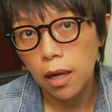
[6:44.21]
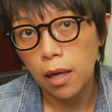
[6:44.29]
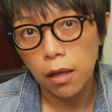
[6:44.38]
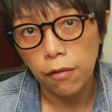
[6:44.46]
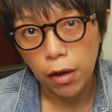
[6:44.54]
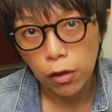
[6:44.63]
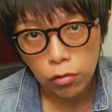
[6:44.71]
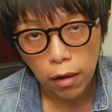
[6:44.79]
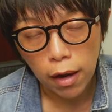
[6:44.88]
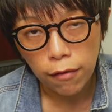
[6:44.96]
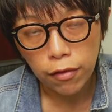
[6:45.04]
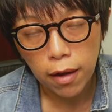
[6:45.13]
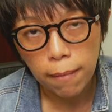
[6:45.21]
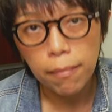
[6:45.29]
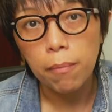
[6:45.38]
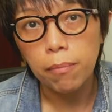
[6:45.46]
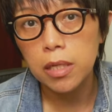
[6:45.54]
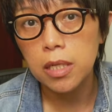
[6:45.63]
and if I do have them,
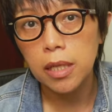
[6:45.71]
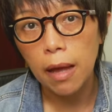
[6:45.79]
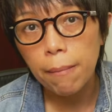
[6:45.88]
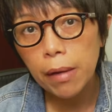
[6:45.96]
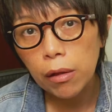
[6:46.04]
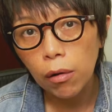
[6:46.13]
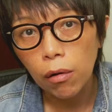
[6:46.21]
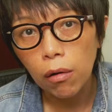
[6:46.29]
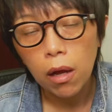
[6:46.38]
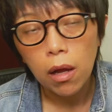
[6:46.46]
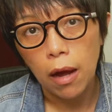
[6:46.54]
please let me know.